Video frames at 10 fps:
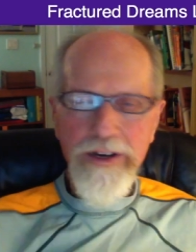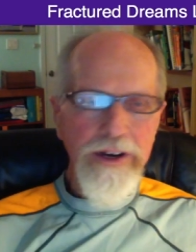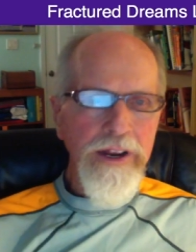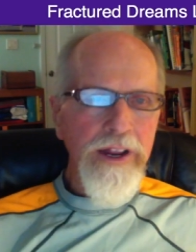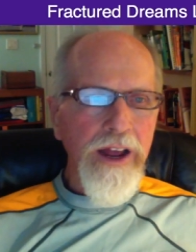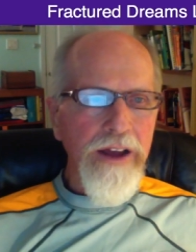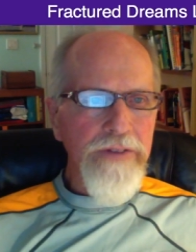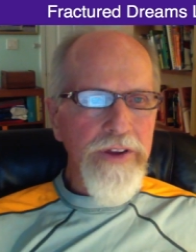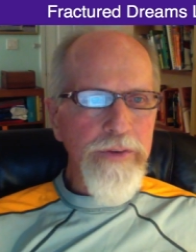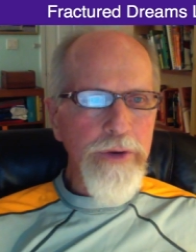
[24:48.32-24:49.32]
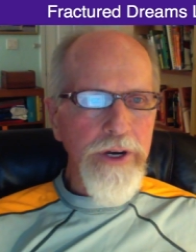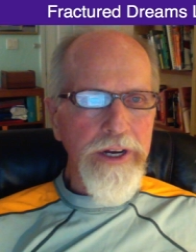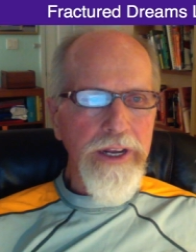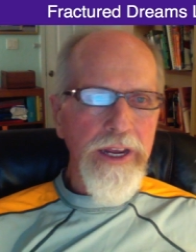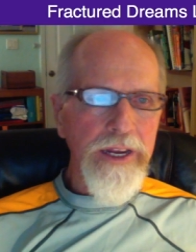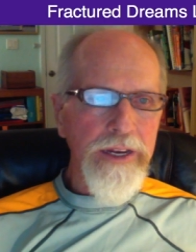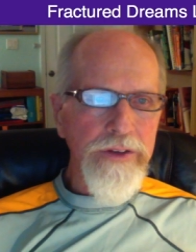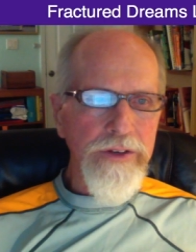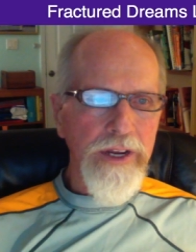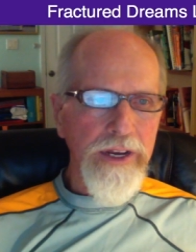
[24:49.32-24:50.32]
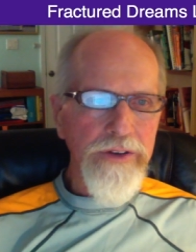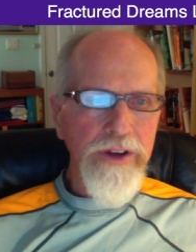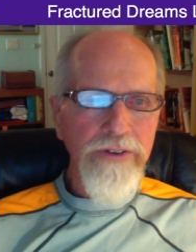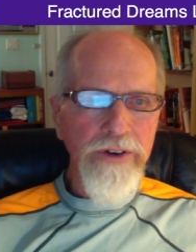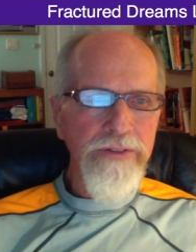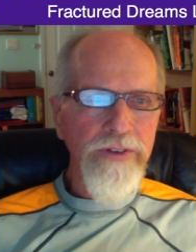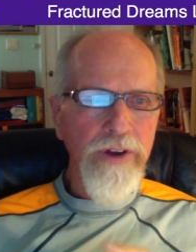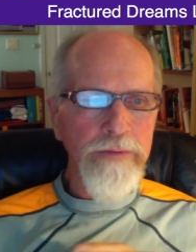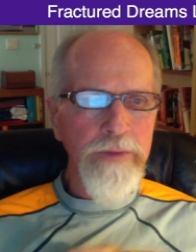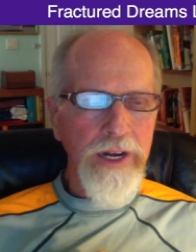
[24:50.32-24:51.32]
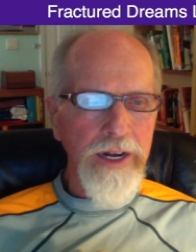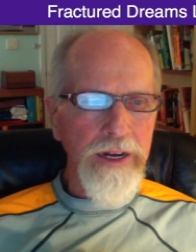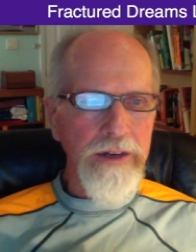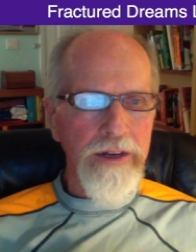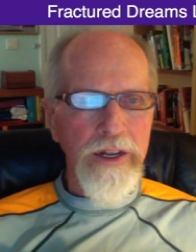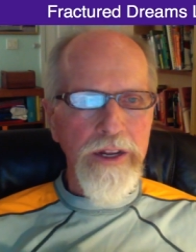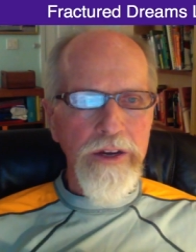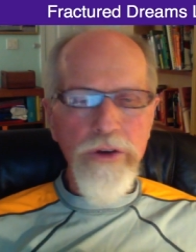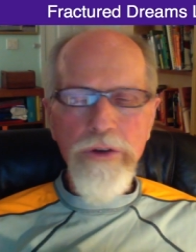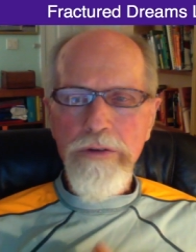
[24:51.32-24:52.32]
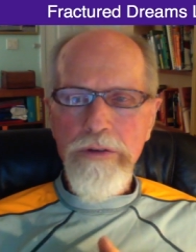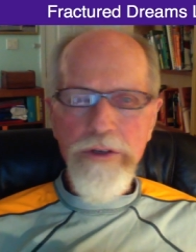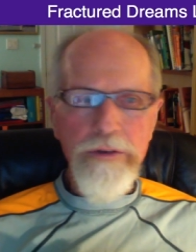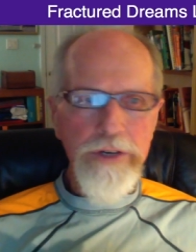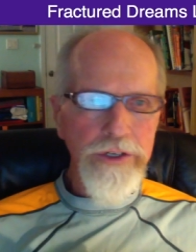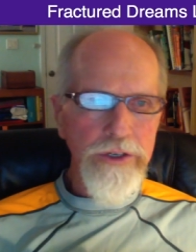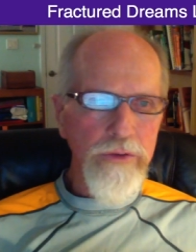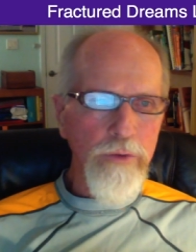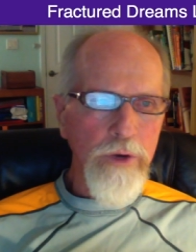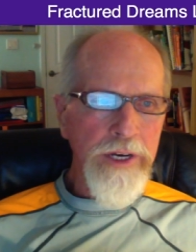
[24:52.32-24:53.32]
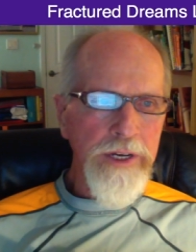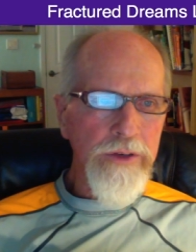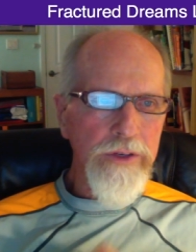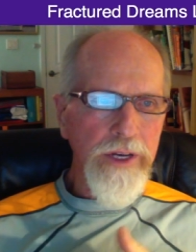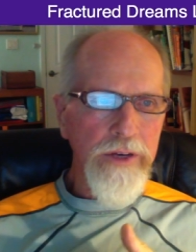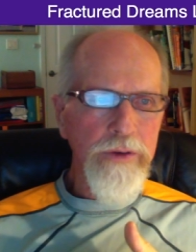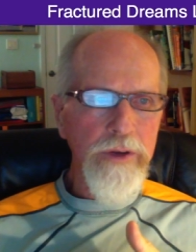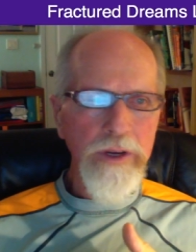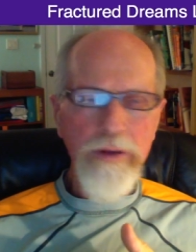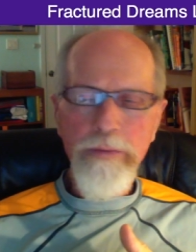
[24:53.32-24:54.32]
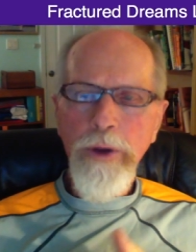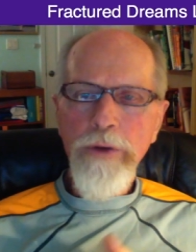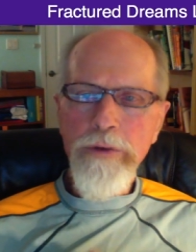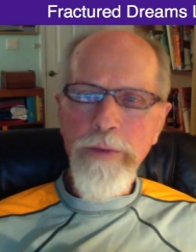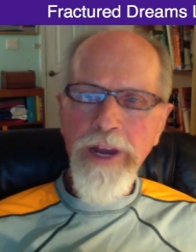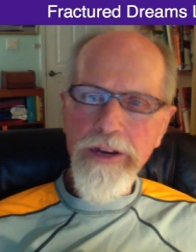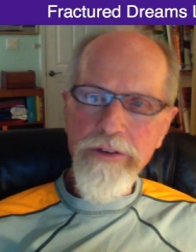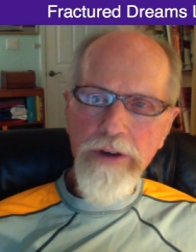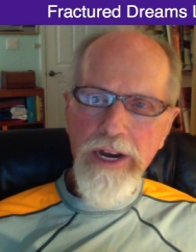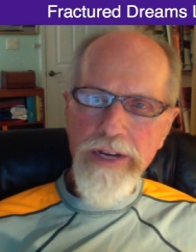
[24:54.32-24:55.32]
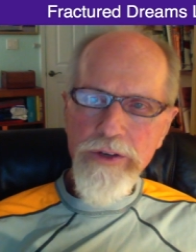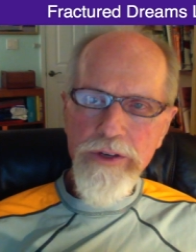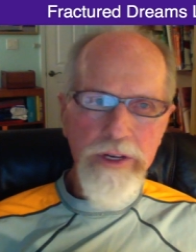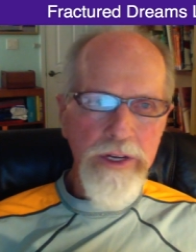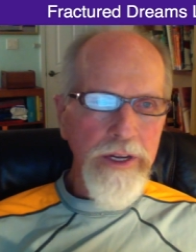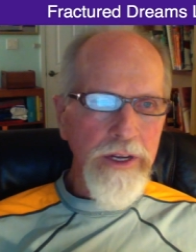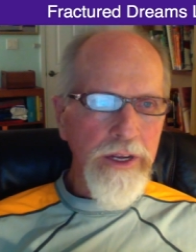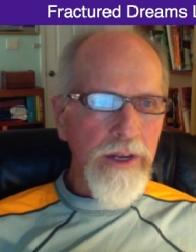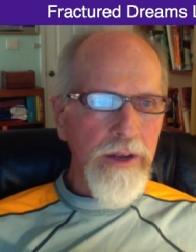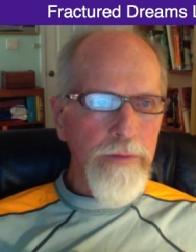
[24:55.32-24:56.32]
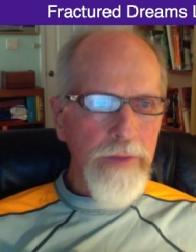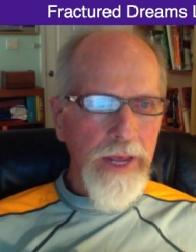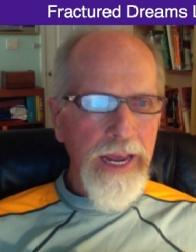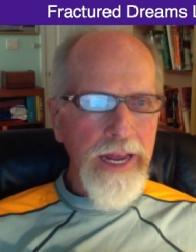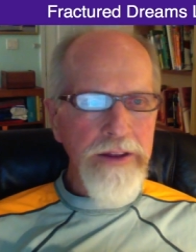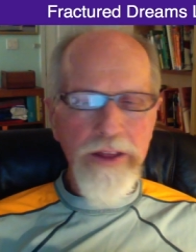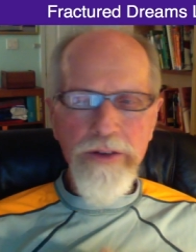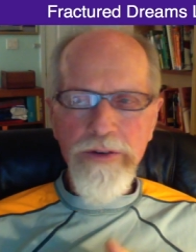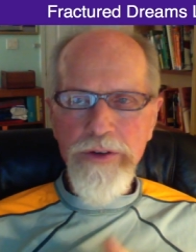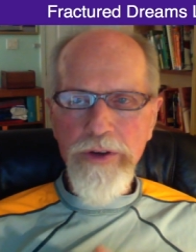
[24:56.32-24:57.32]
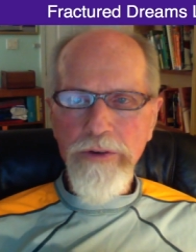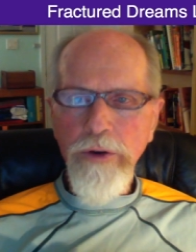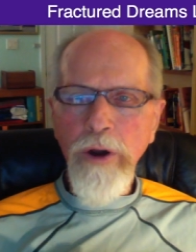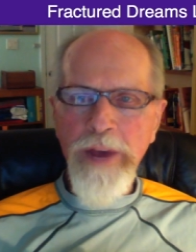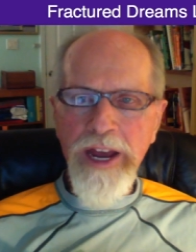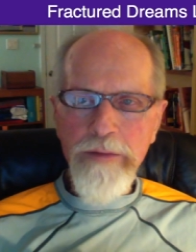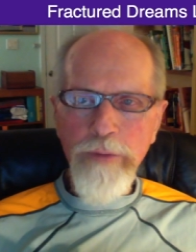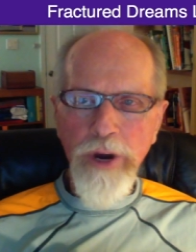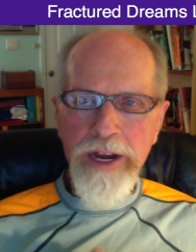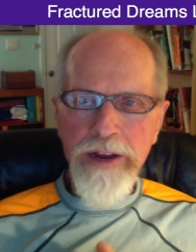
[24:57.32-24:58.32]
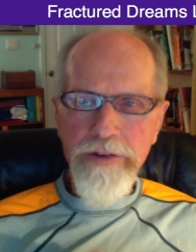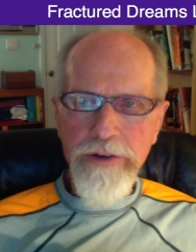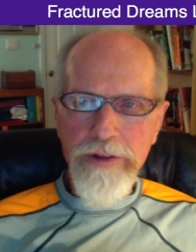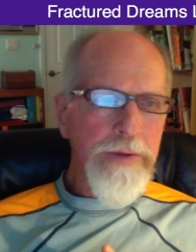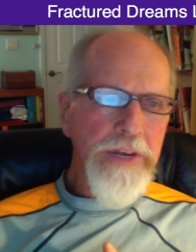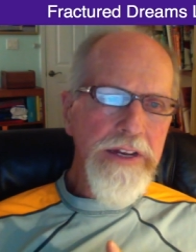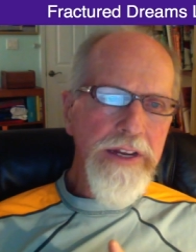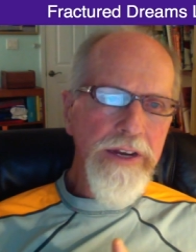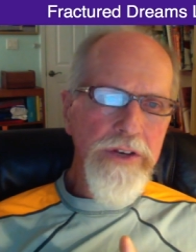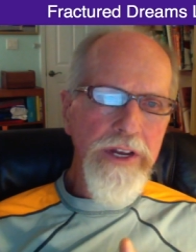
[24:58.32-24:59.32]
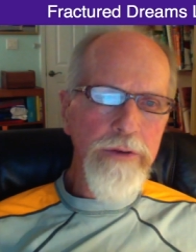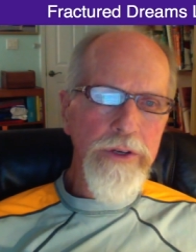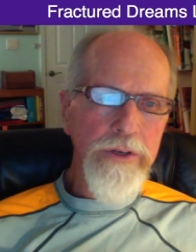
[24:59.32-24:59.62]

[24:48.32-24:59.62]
there, of this book is suffering from two issues. One is post-traumatic stress, and the other is a traumatic brain injury. PTSD